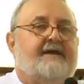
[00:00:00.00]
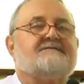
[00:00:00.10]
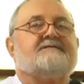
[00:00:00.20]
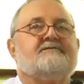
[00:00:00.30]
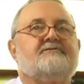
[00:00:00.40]

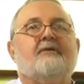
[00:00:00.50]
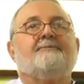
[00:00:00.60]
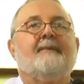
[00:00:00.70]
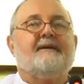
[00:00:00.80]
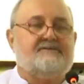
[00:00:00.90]
It's
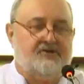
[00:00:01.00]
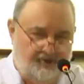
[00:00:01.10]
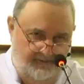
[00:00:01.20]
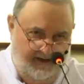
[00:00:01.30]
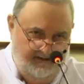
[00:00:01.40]
not my
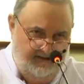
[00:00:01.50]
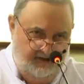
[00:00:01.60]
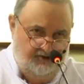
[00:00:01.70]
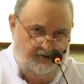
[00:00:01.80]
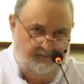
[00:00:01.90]
intention. My
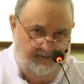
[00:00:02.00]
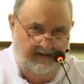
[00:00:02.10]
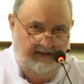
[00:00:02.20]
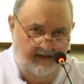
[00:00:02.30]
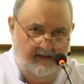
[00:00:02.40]
intention to
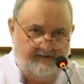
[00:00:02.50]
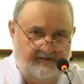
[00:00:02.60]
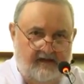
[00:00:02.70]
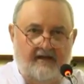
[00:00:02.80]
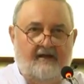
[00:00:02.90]
being here
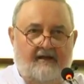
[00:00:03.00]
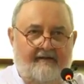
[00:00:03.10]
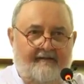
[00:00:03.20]
today